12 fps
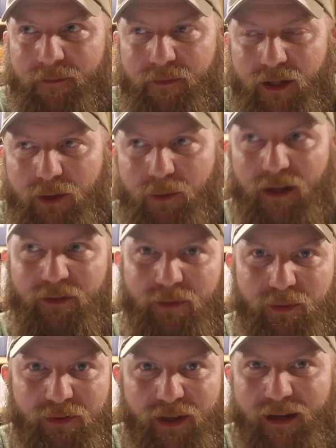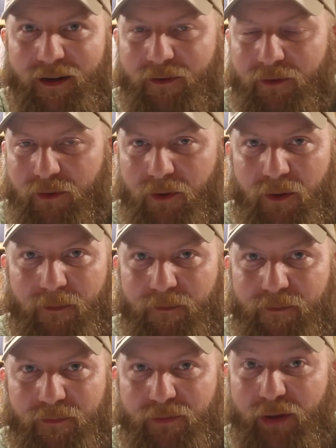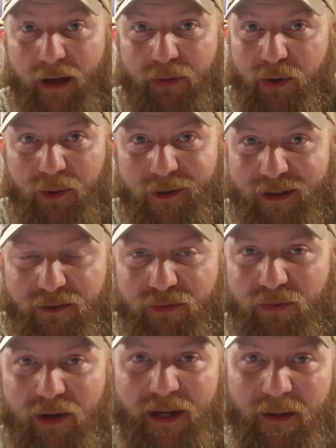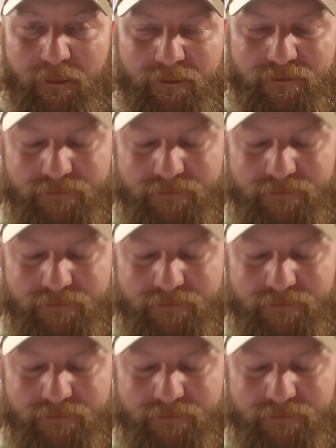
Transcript: the U.S. was there for South Korea's freedom.